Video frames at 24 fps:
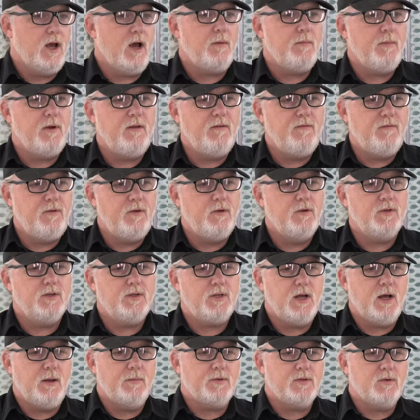how many few
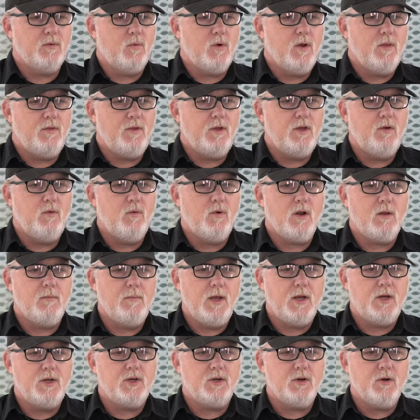steps, the one thing you want to
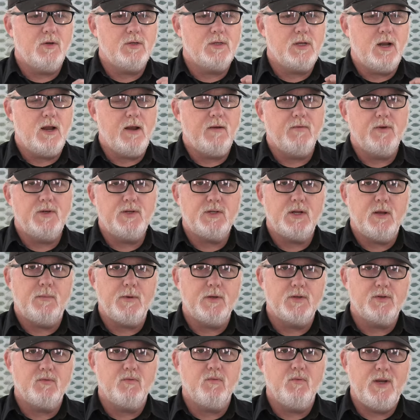make sure is that every step
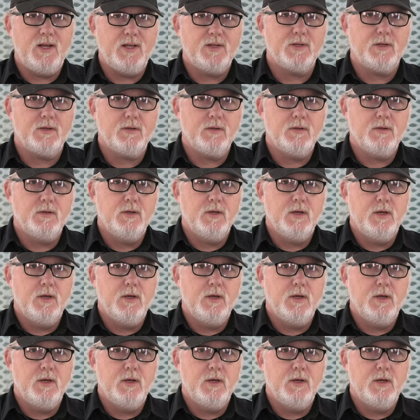has a reason.